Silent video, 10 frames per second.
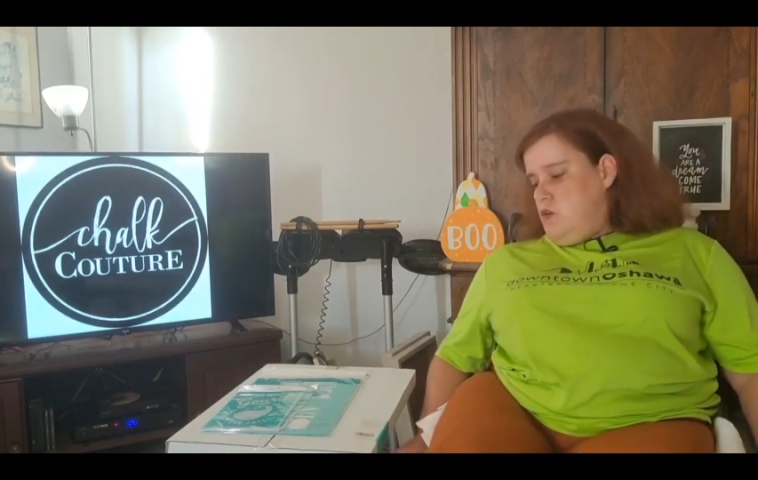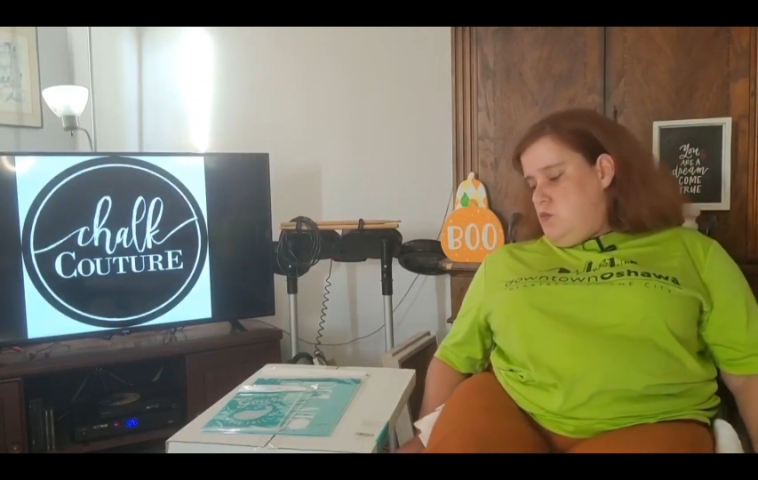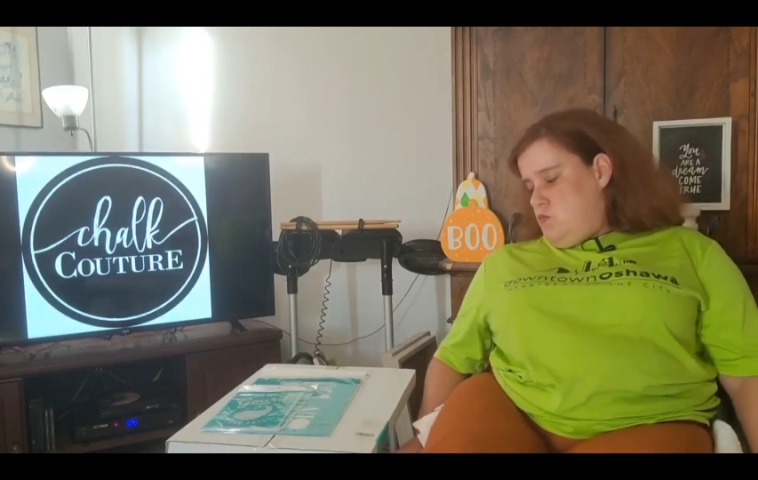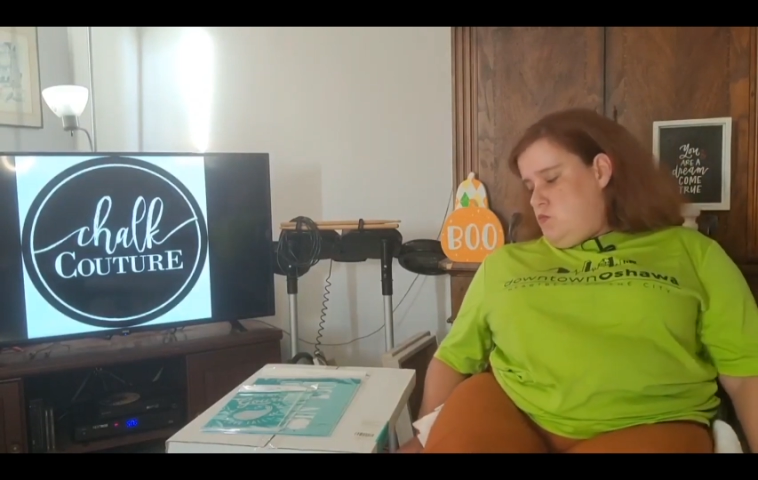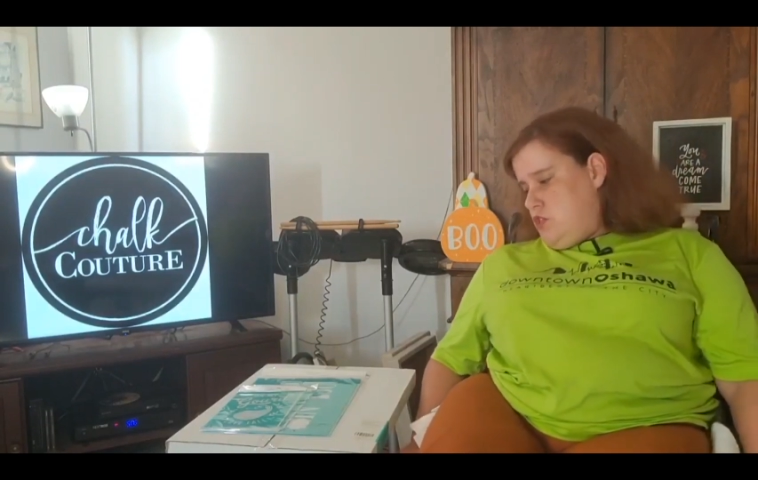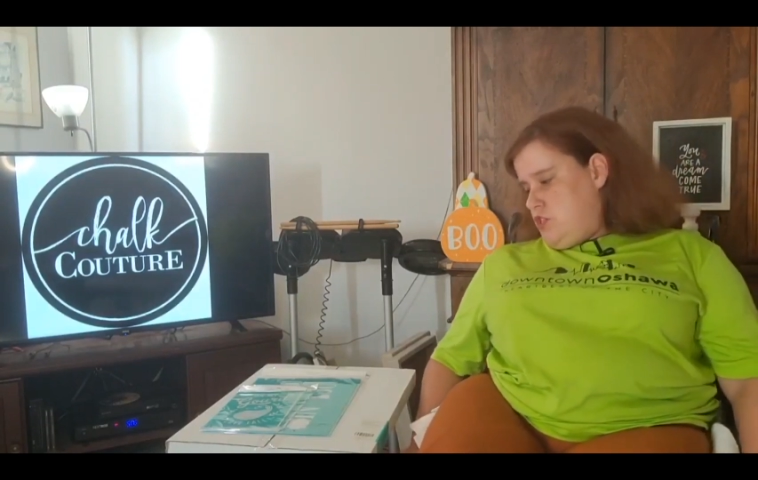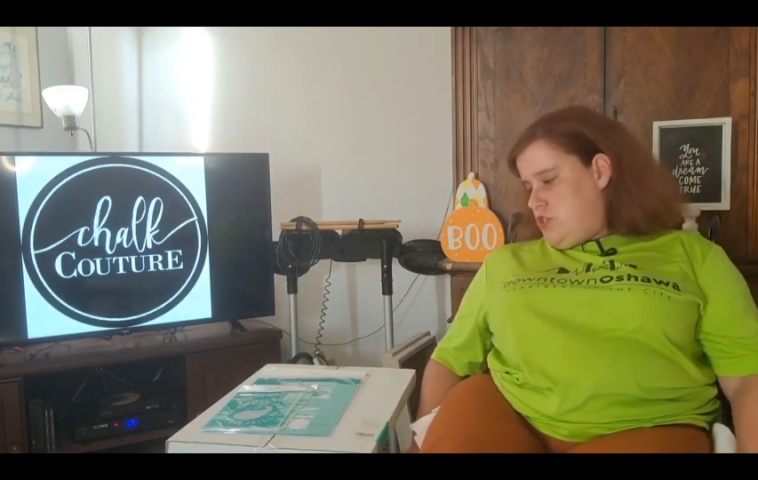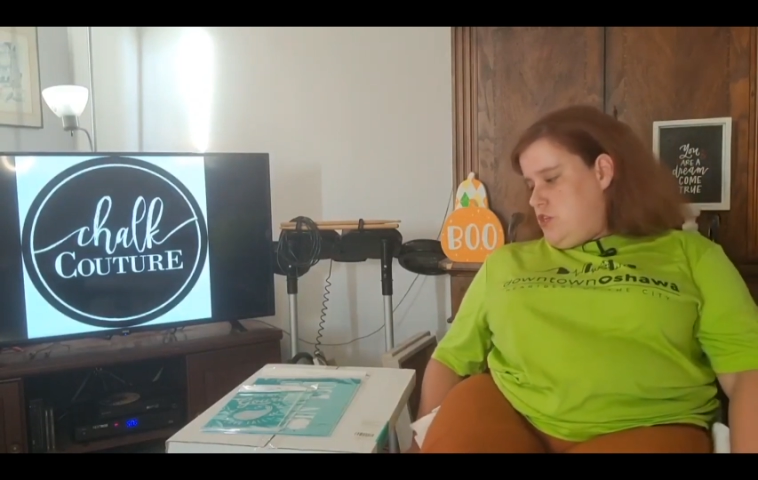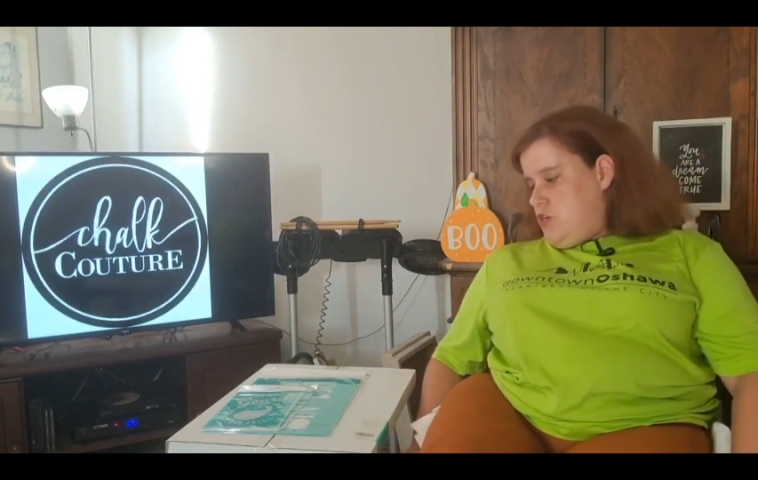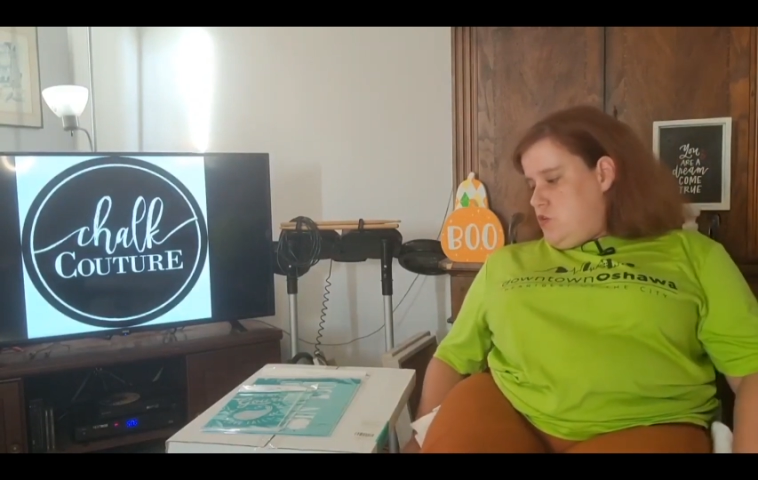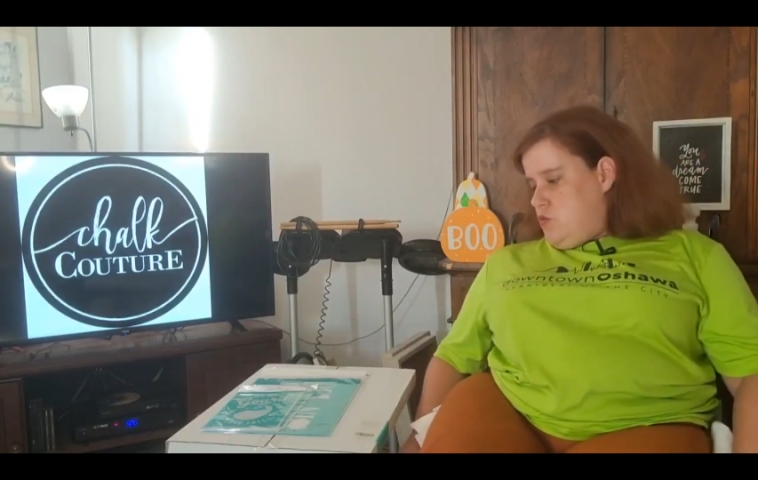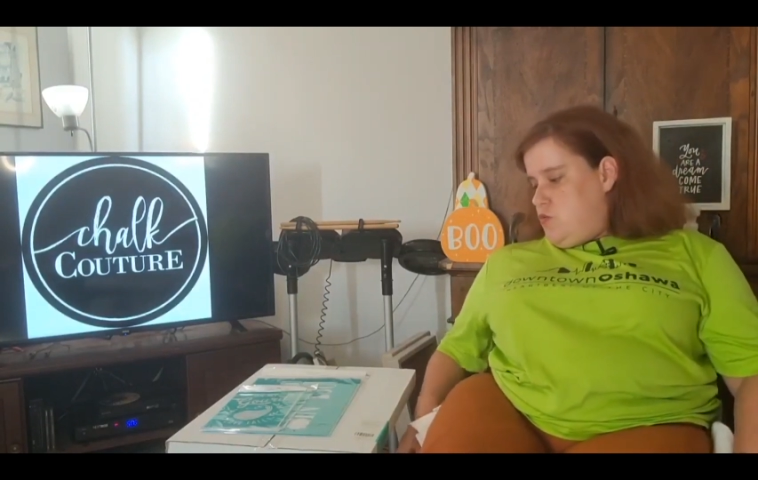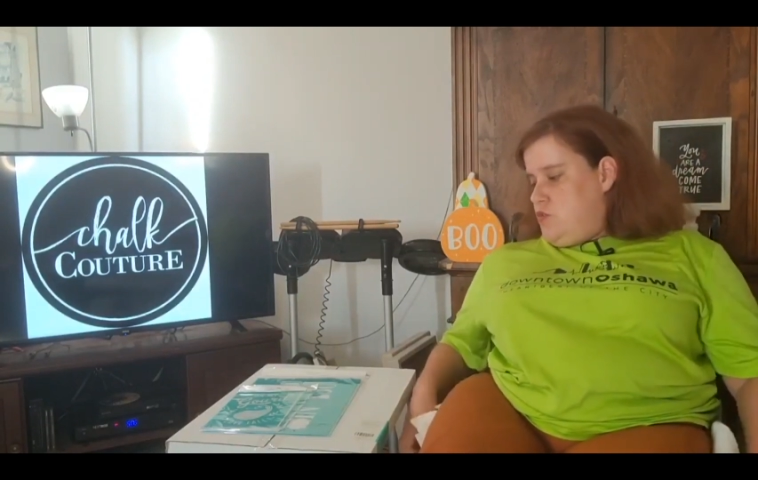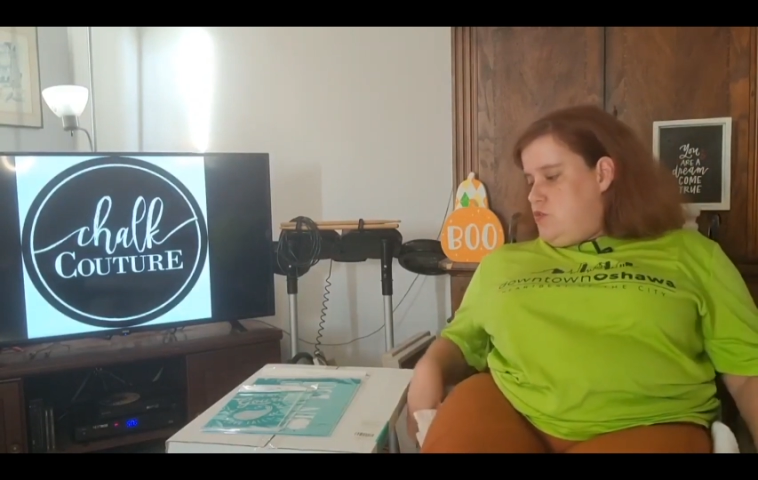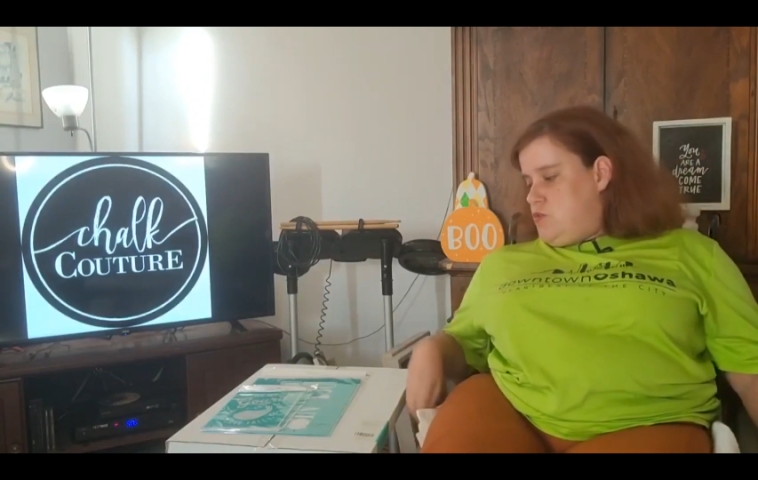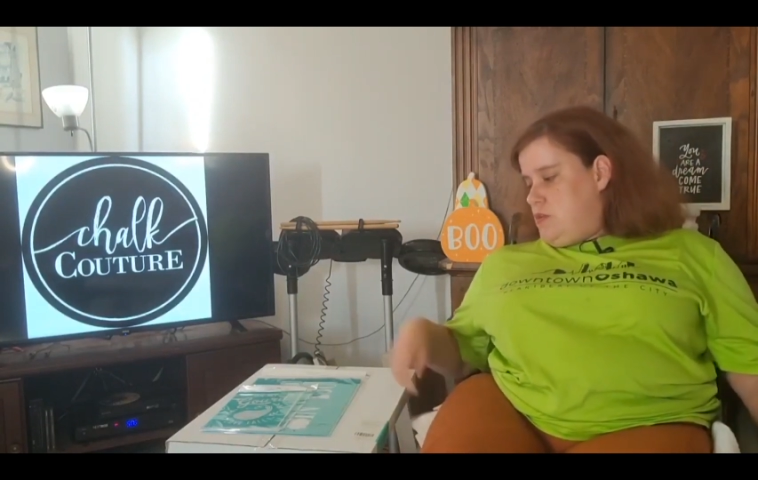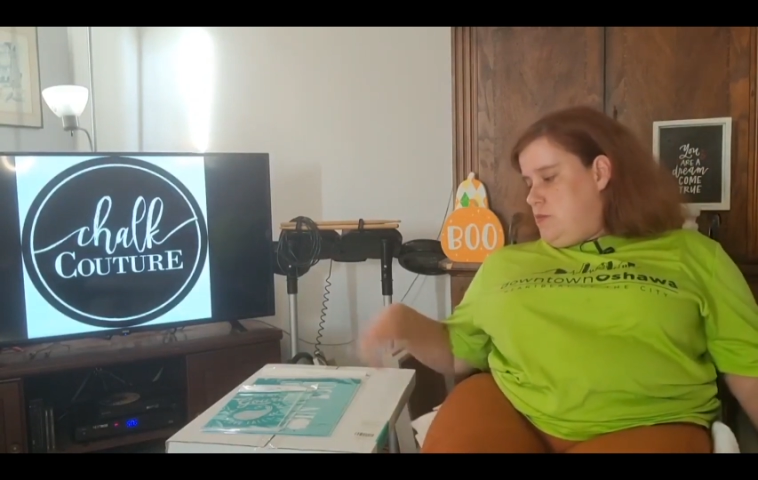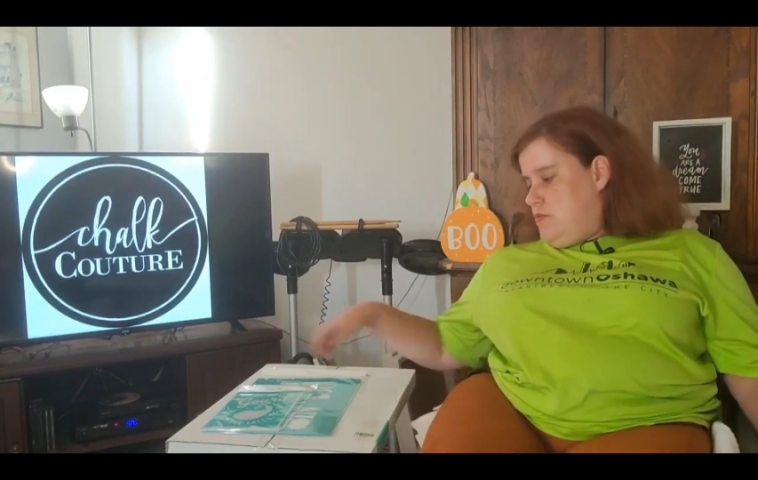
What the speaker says: We're just going to go through some.